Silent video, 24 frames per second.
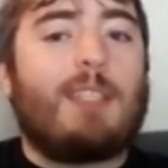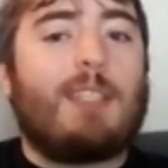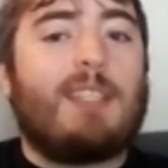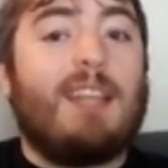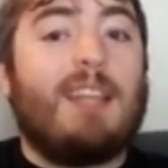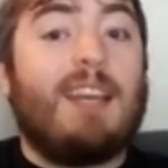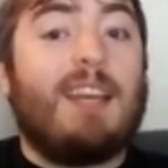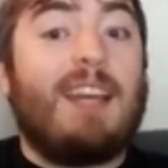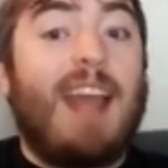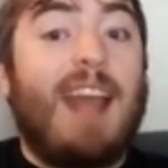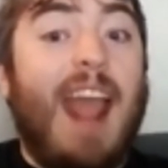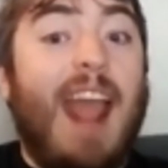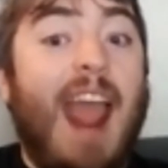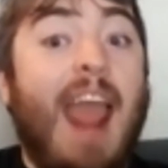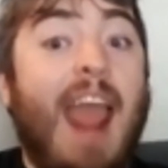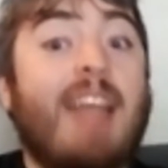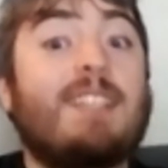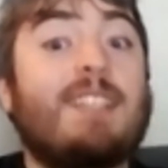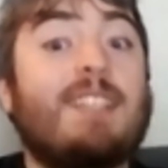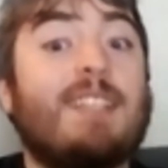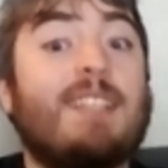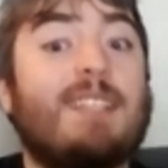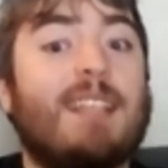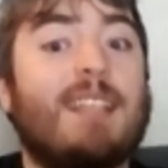
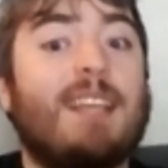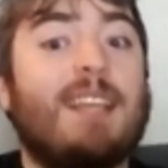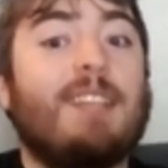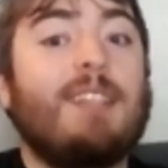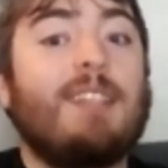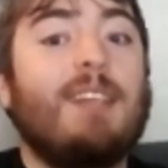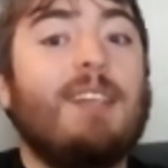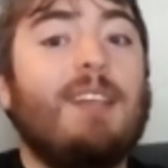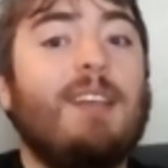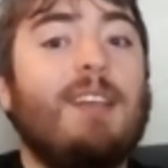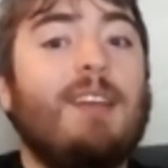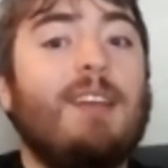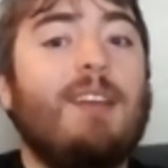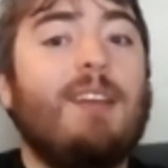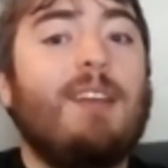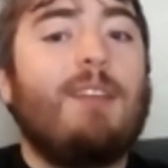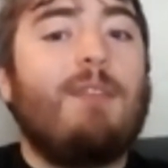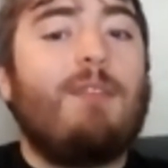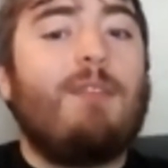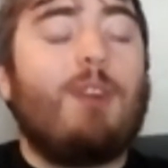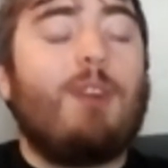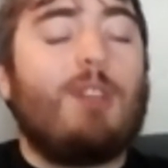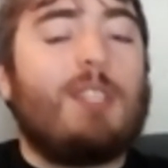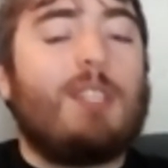enhances it
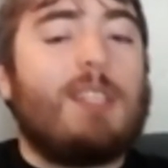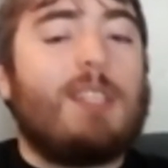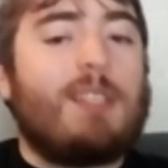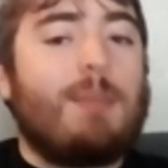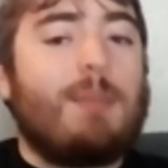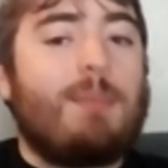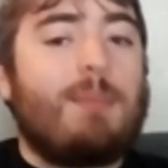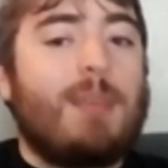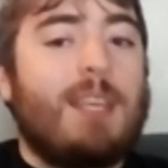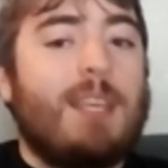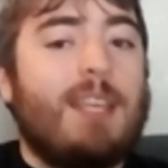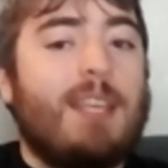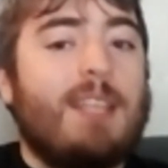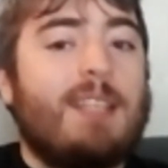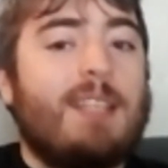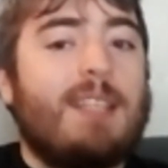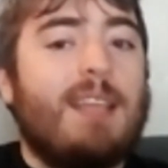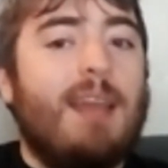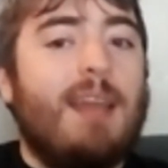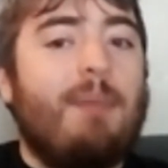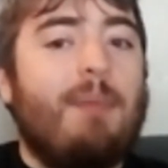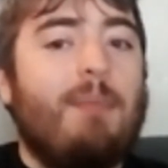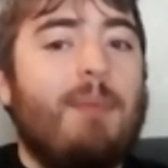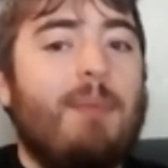versus a piece
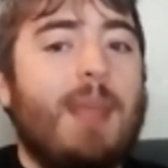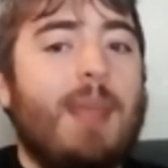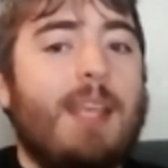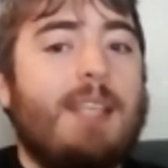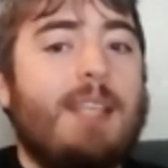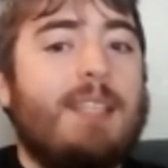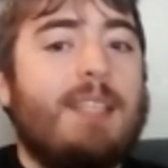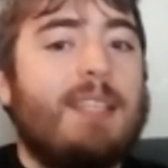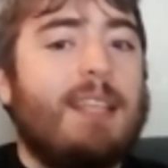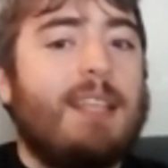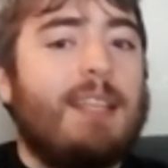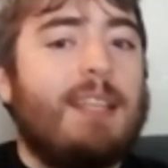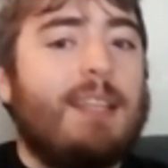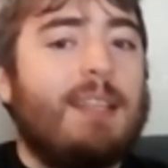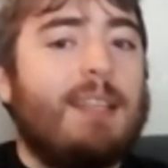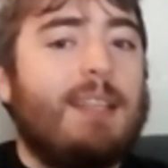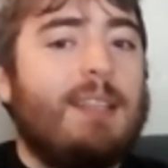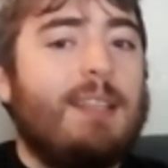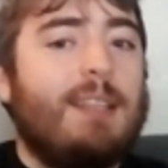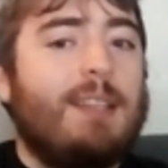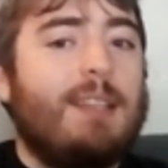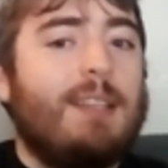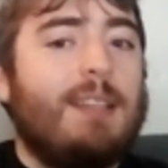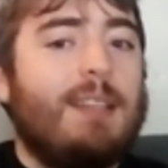that makes it
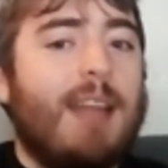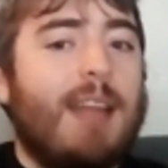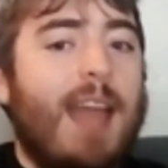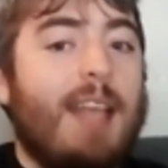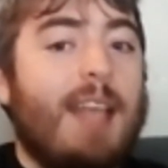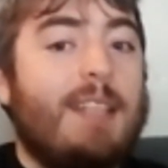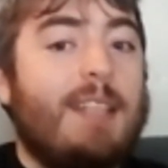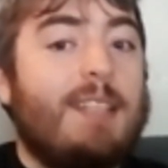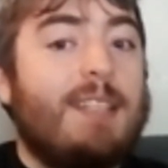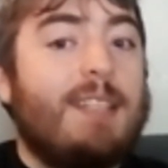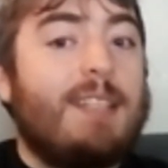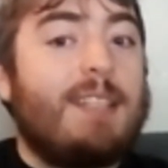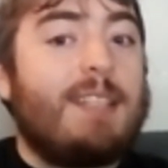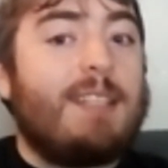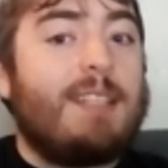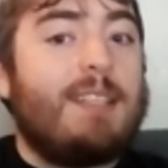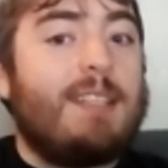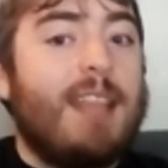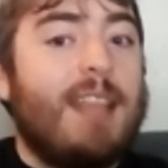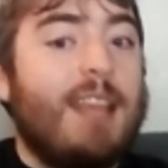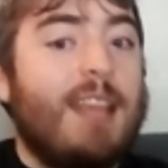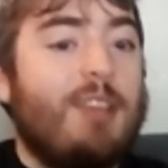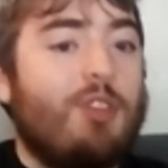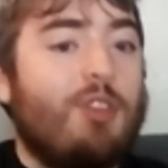less
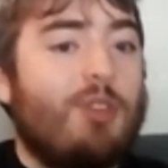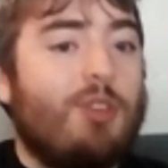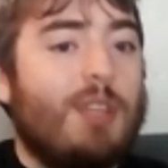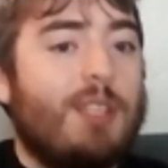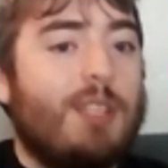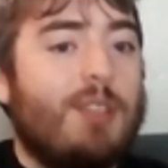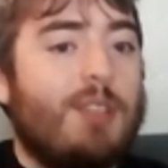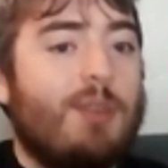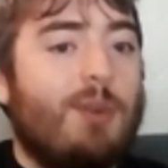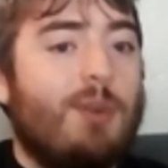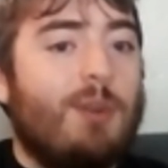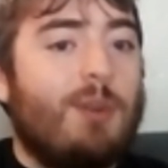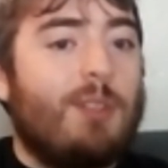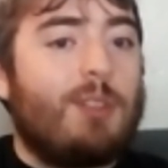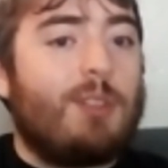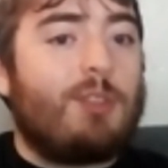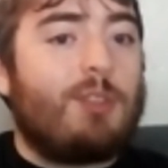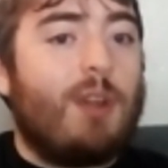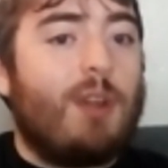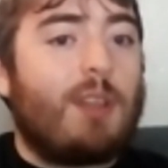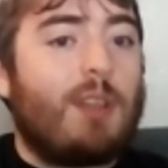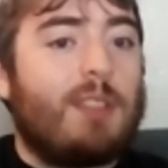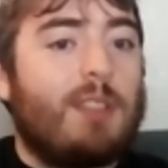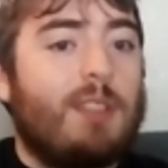dangerous or
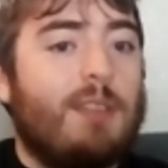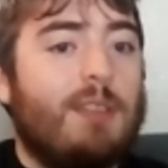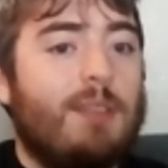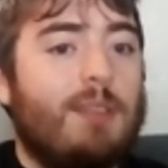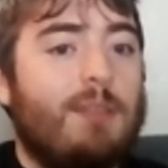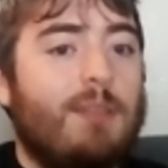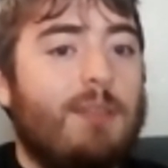destructive.